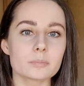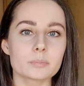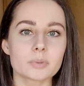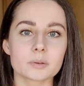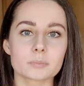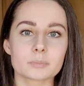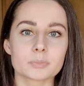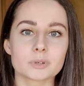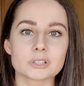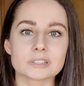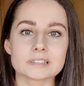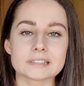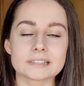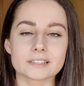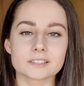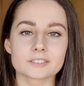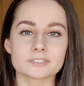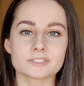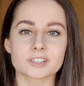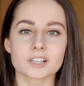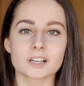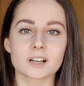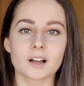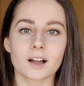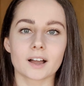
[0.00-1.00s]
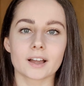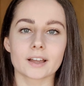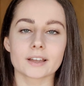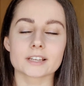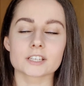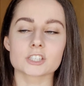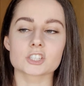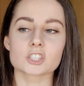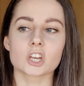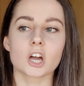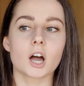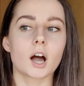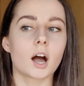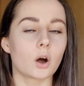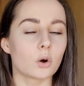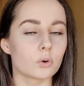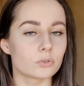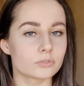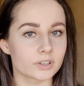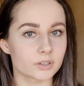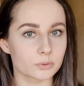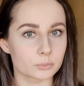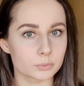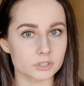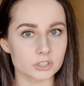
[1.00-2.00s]
people need the guide,
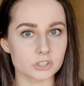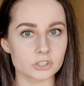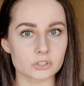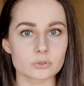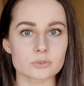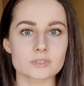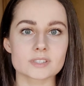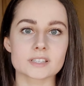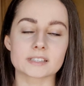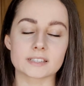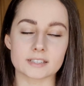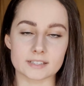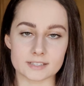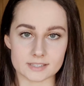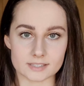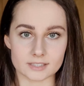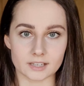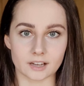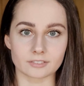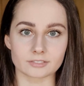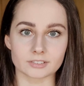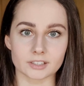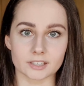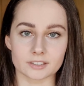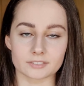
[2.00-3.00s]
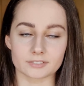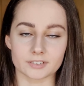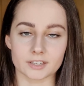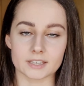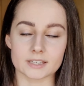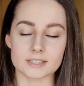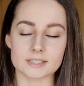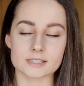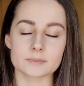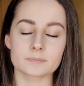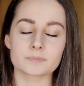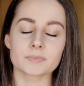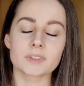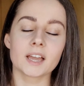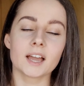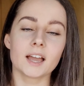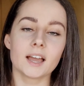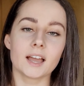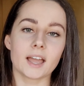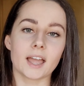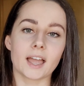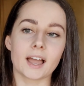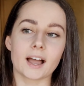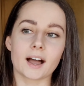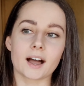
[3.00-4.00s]
how they will use it and stuff like this.
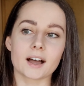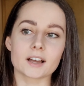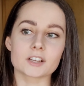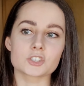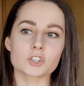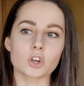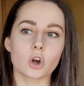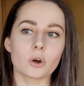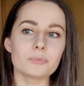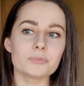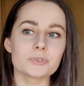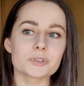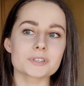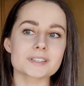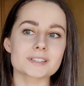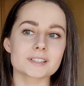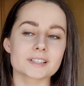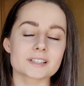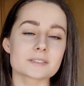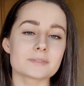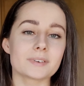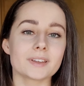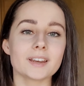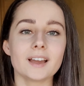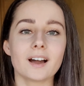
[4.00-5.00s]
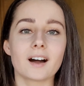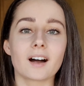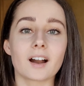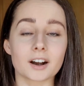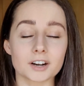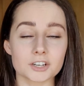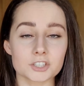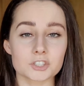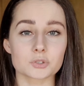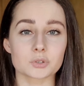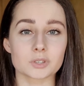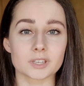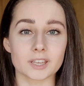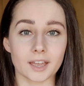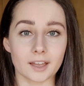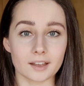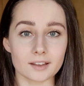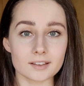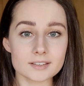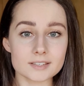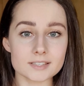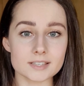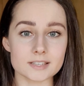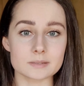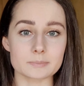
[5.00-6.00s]
And obviously it's very hard to
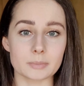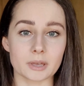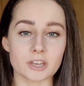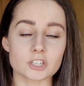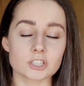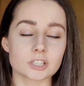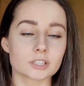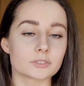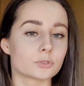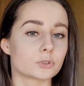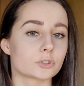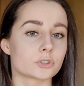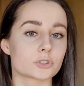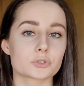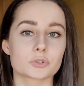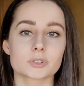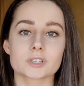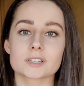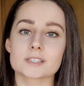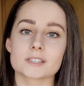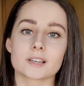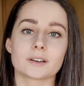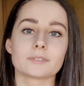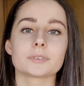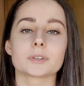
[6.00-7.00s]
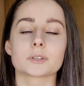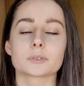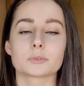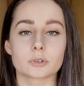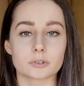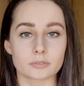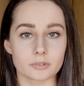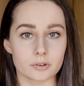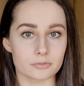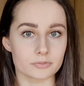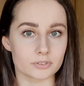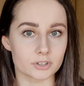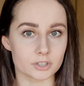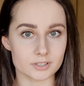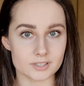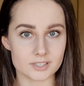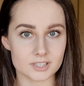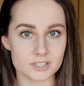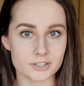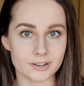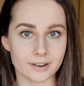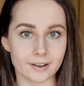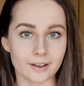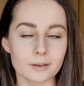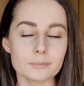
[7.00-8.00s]
guess, especially if you're doing something for the
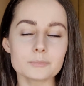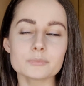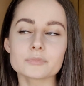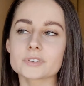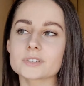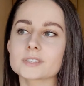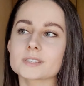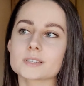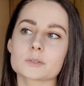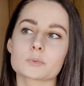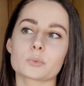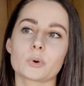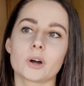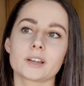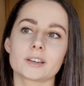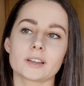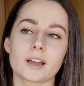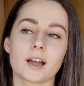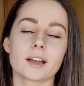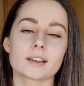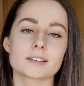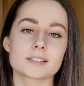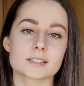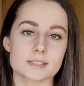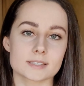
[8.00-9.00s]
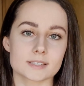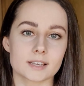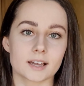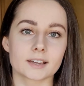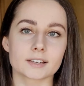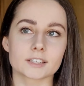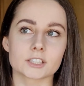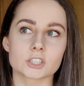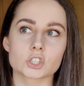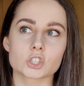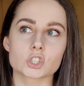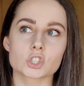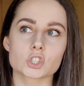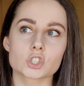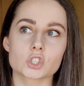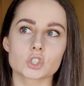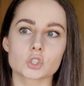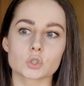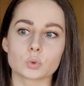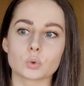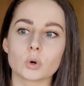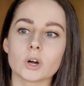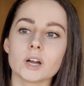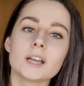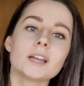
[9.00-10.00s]
first time. This is why I decided
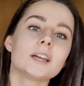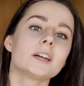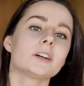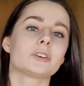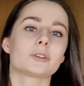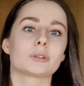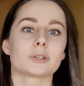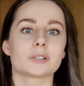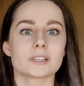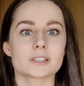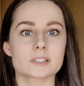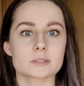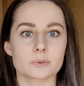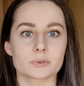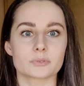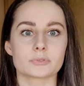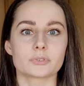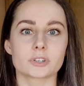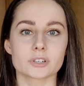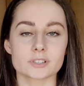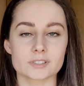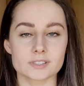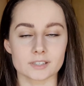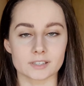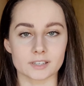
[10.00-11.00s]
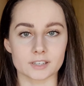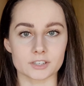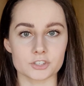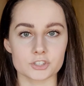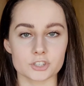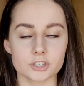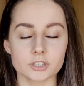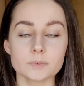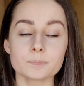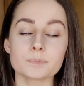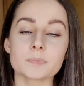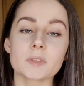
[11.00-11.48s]
to release the first edition,